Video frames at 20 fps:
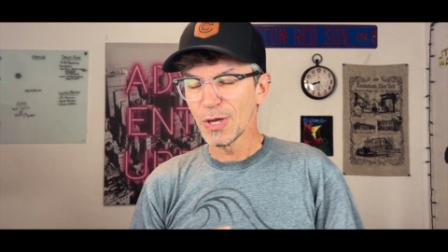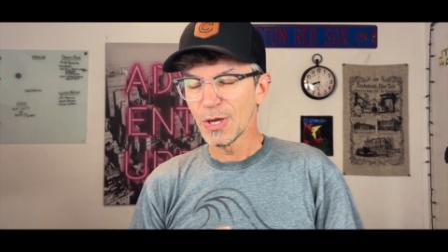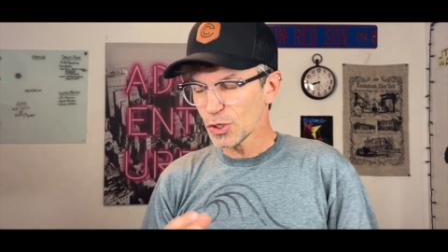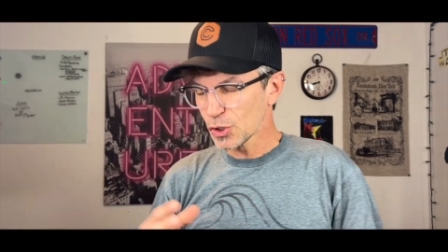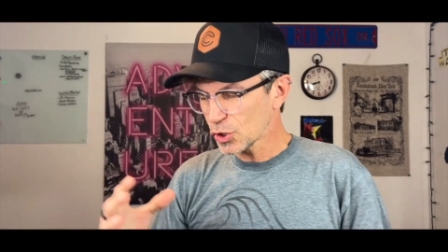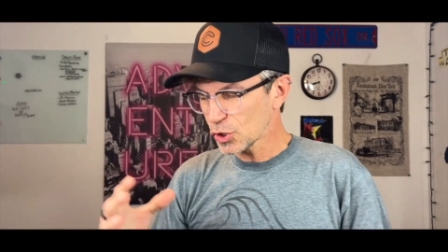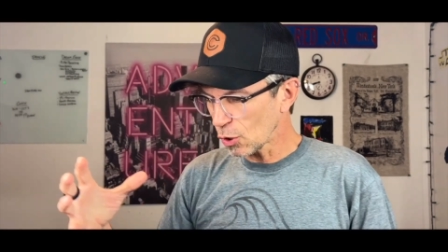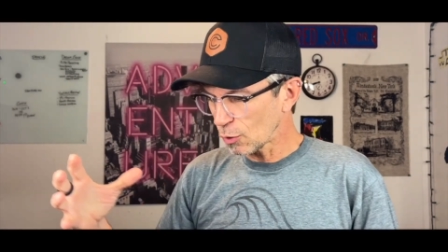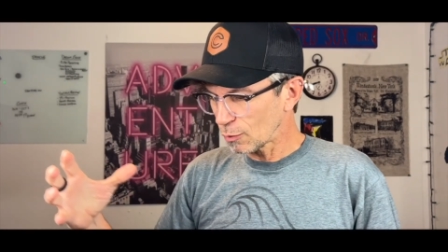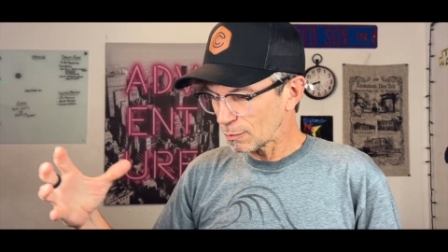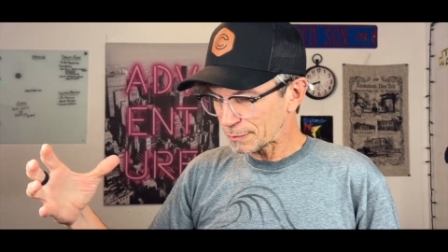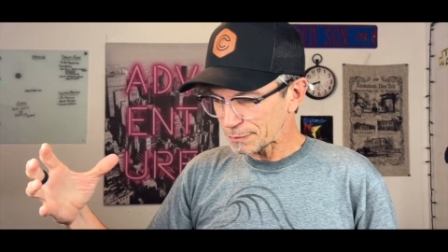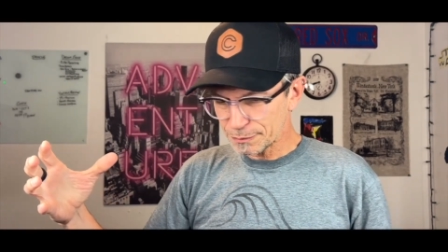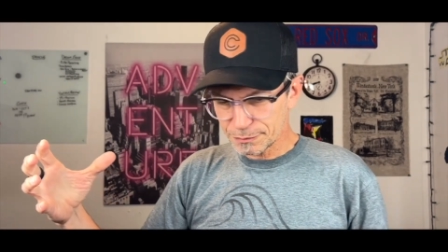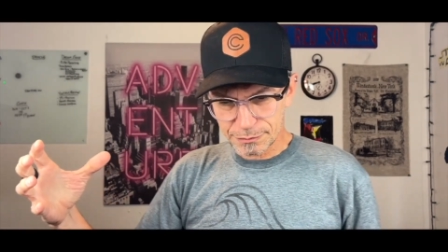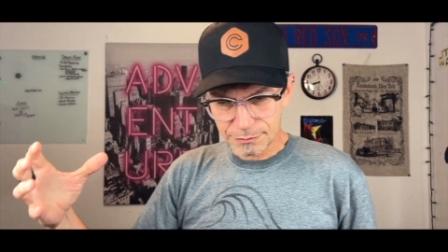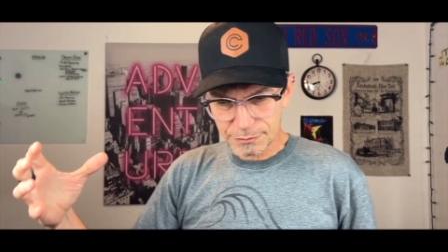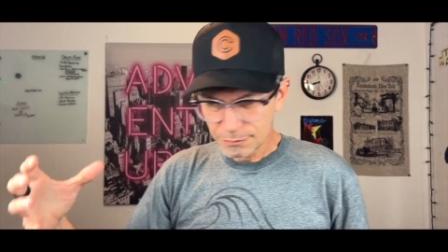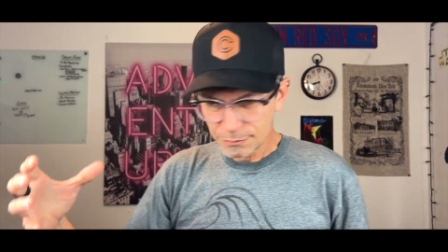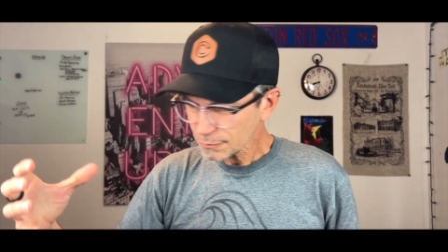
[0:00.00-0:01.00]
So
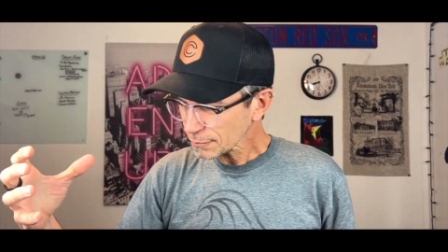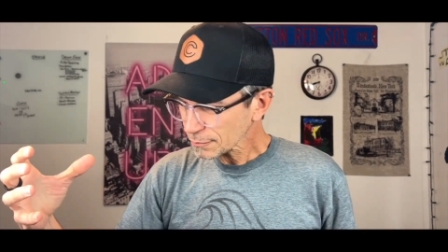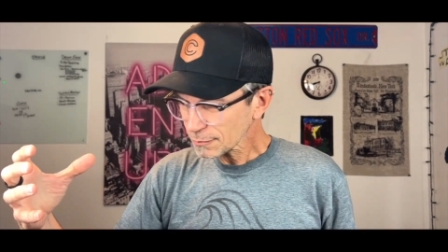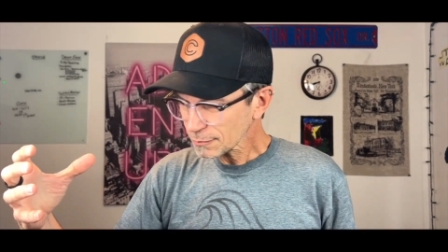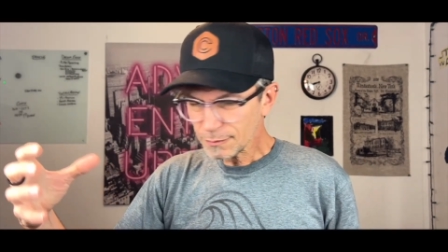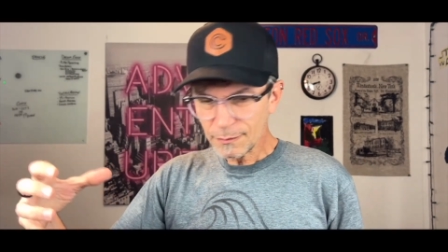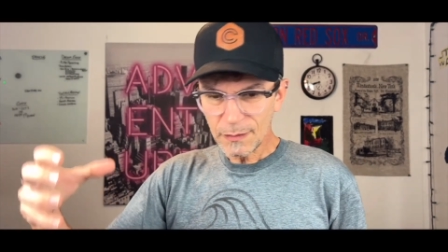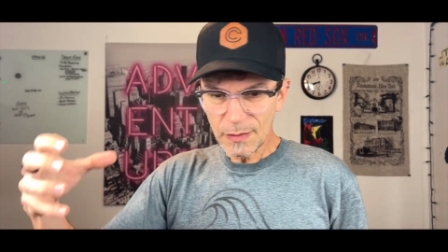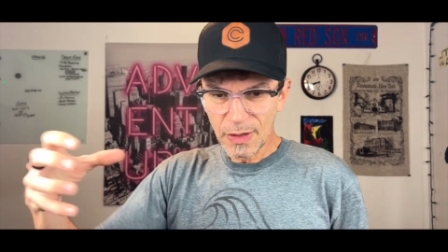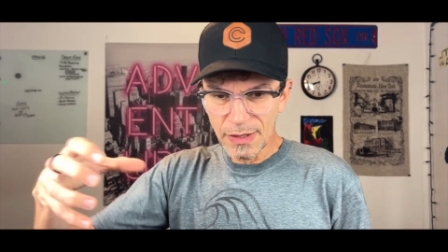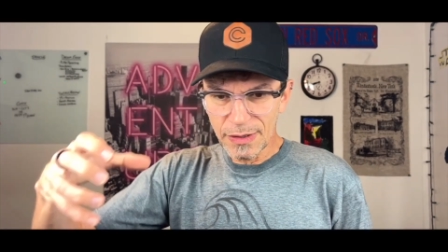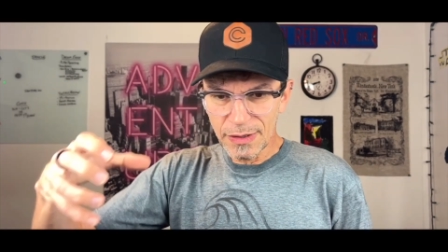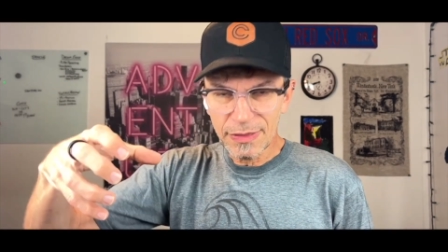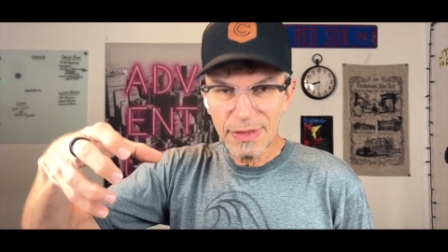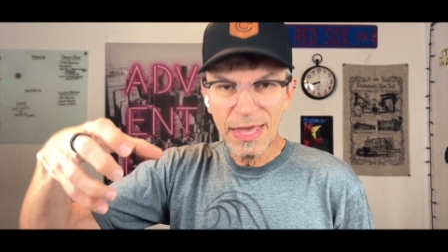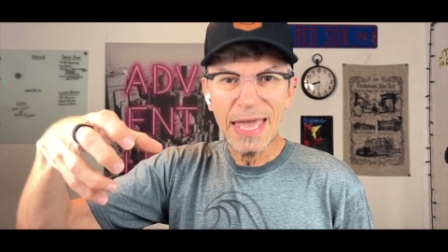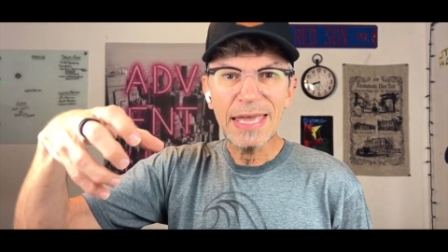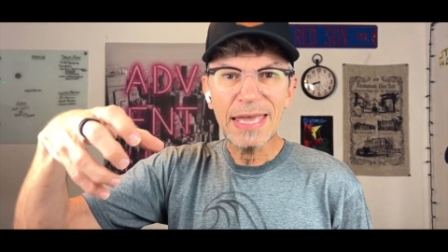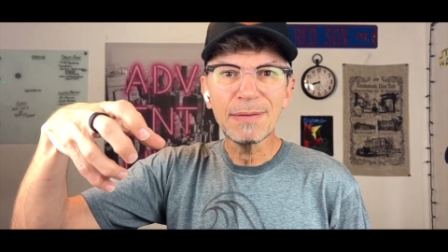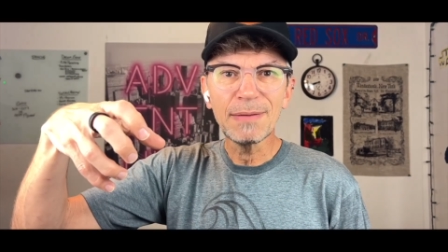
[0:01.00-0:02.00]

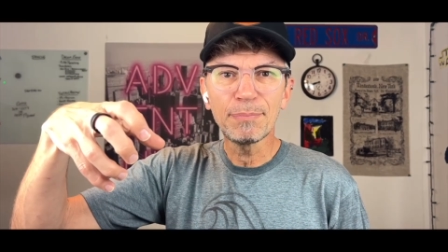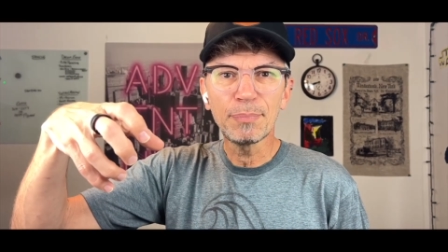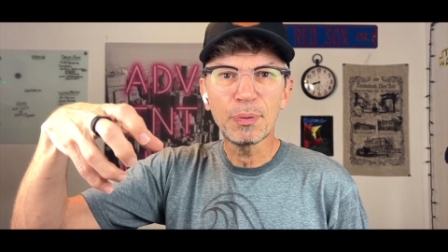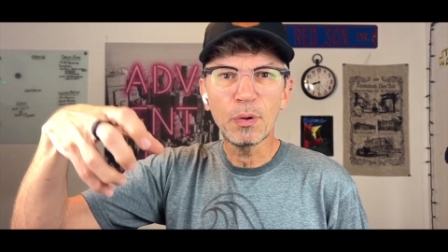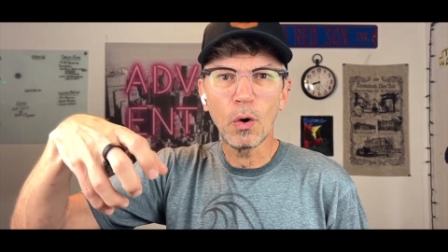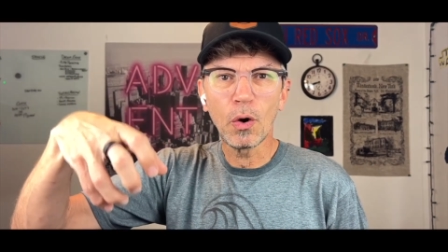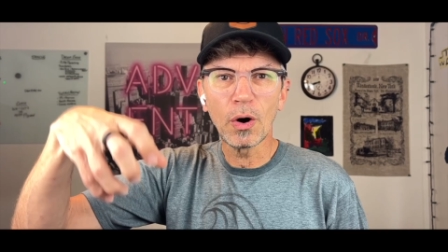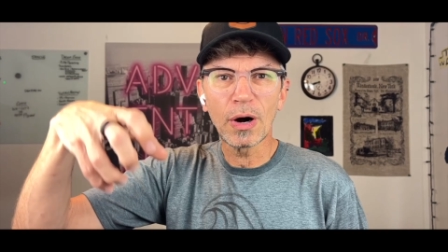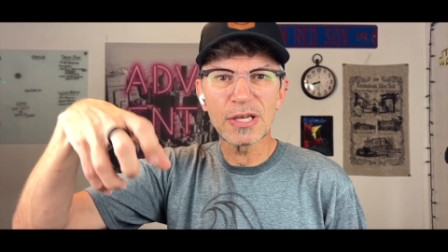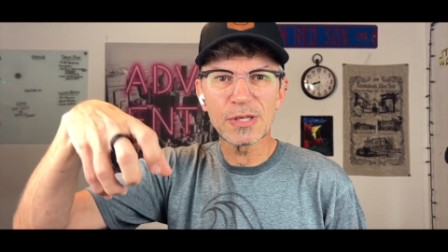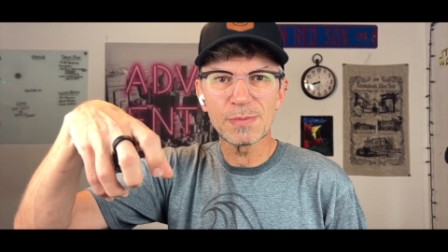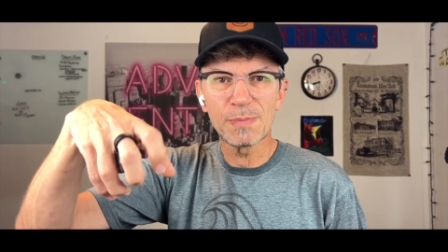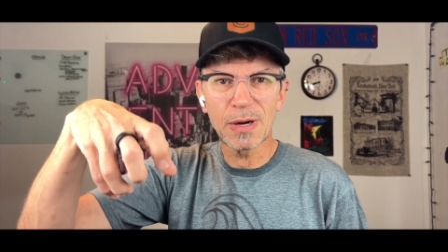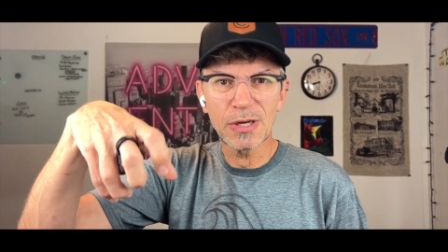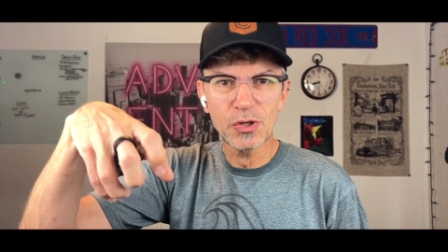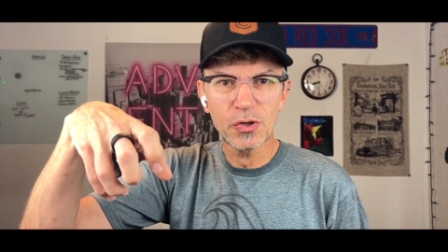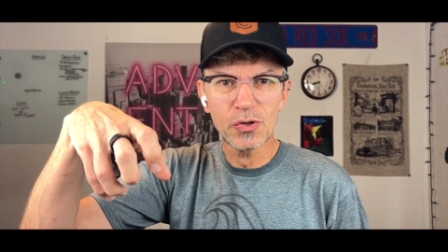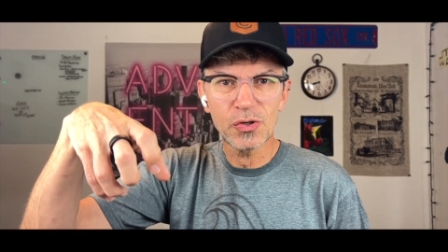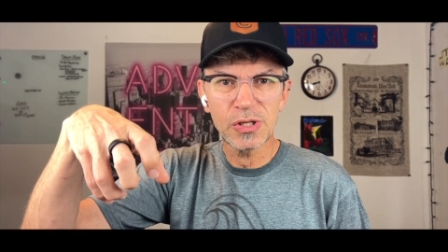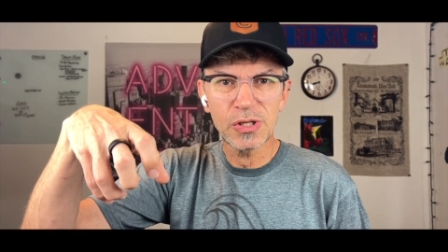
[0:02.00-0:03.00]
they can pour as
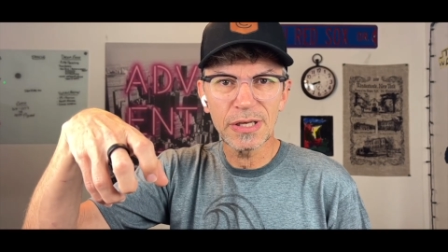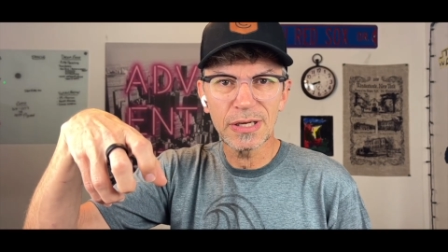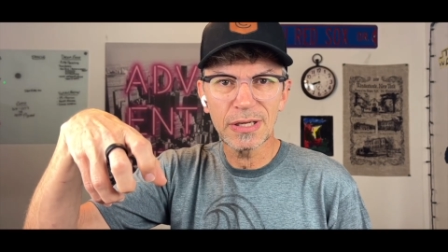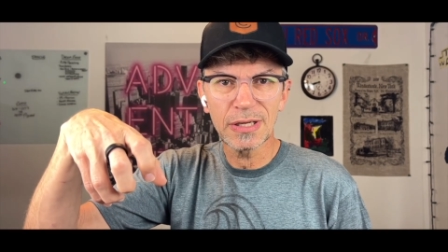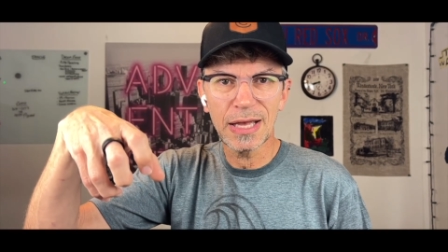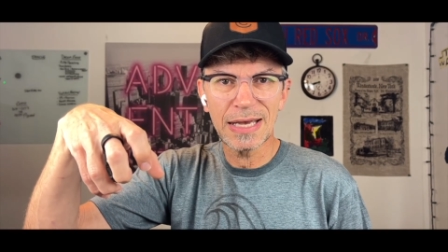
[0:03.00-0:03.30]
much or as little